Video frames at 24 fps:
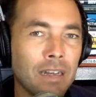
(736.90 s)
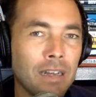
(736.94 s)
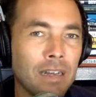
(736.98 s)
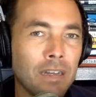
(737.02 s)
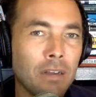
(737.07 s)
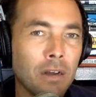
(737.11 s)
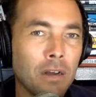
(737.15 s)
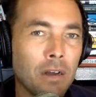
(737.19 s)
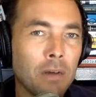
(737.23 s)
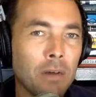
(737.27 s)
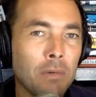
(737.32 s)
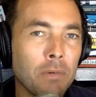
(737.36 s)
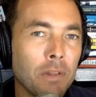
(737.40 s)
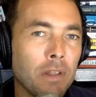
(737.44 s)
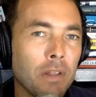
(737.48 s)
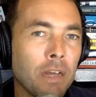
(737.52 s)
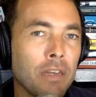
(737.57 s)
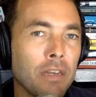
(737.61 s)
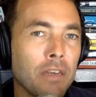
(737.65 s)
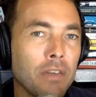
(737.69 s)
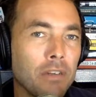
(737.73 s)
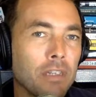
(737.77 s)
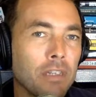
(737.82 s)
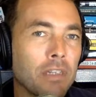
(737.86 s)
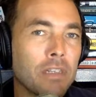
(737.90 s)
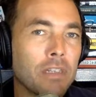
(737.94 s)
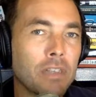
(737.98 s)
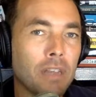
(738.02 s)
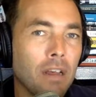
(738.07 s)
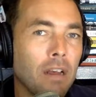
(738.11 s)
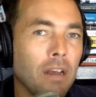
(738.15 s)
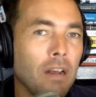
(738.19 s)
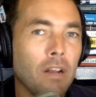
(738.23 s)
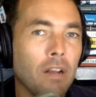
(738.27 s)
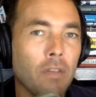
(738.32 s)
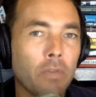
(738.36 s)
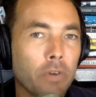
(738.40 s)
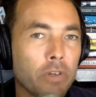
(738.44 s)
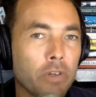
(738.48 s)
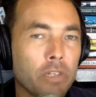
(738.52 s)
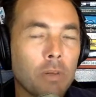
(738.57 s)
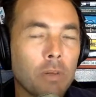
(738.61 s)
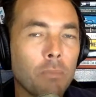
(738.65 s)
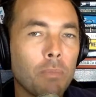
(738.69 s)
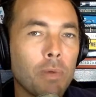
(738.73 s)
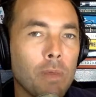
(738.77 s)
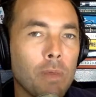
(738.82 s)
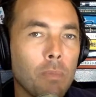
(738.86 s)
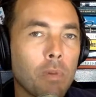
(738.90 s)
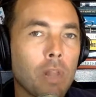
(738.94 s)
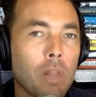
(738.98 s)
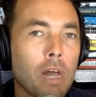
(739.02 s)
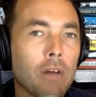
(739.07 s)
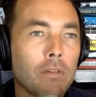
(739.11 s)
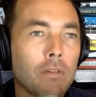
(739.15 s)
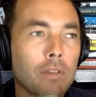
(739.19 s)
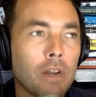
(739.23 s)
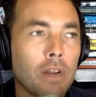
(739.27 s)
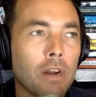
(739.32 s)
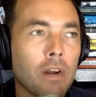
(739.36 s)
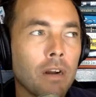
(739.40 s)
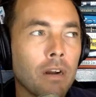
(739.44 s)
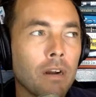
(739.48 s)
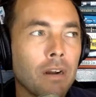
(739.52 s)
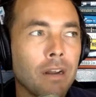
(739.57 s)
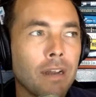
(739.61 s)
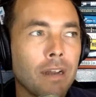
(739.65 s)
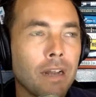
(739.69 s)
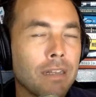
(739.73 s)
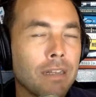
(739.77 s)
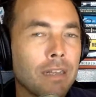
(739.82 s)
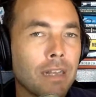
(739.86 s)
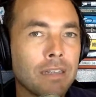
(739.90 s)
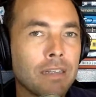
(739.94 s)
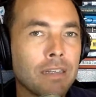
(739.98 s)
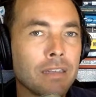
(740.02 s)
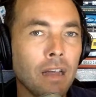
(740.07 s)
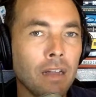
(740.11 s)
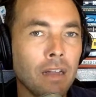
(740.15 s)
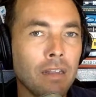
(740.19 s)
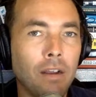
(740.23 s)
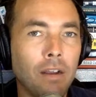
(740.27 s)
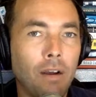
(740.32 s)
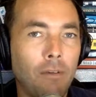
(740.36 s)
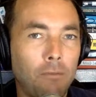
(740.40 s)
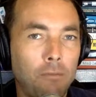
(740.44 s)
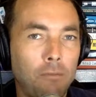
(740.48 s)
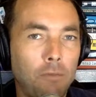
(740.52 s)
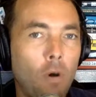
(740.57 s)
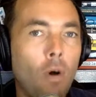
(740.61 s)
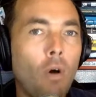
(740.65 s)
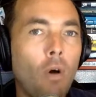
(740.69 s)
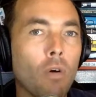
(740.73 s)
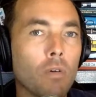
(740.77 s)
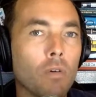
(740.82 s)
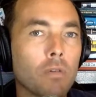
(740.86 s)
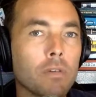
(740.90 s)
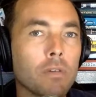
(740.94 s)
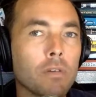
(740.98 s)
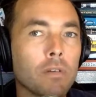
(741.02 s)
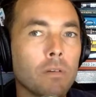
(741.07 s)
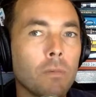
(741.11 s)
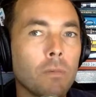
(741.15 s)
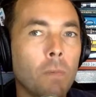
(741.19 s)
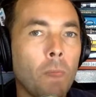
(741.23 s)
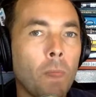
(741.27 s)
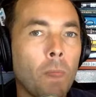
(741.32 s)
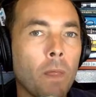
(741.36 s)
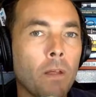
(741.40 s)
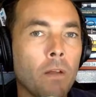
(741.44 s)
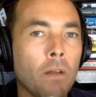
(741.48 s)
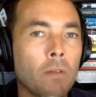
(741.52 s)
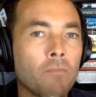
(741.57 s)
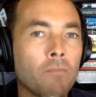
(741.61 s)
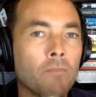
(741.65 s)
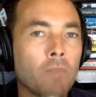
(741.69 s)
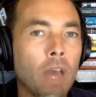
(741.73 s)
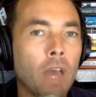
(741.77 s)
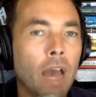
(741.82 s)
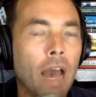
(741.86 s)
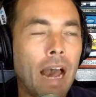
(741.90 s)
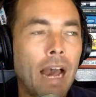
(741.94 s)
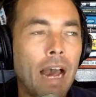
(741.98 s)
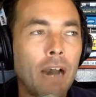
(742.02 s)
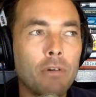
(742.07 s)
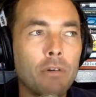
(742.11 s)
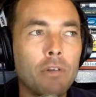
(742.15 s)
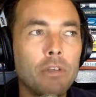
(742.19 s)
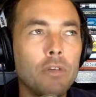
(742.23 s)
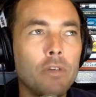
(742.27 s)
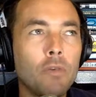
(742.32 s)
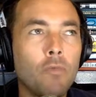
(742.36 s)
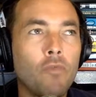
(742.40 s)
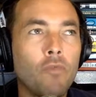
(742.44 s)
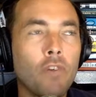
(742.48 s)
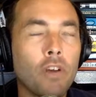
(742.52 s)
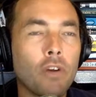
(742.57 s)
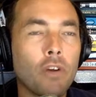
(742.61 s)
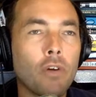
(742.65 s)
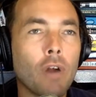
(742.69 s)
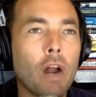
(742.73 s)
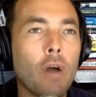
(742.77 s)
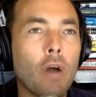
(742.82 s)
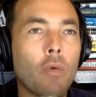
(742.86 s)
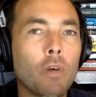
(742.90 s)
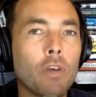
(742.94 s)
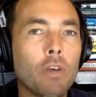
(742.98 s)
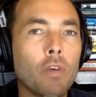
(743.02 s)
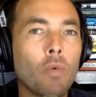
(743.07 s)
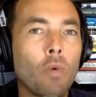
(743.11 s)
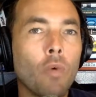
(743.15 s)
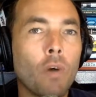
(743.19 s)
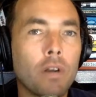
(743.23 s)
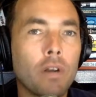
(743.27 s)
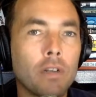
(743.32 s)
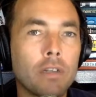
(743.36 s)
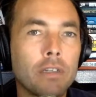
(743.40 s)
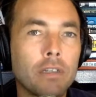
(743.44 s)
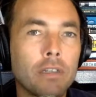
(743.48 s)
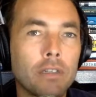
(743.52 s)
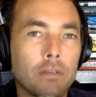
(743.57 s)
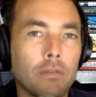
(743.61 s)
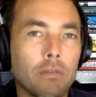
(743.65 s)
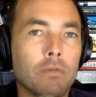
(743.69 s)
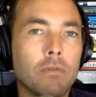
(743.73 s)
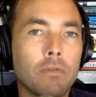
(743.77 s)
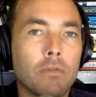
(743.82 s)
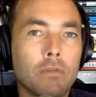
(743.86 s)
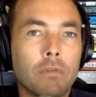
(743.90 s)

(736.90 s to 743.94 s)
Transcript: Yeah, like there's some people out there, it's not their fault. How do you figure out what you want to do?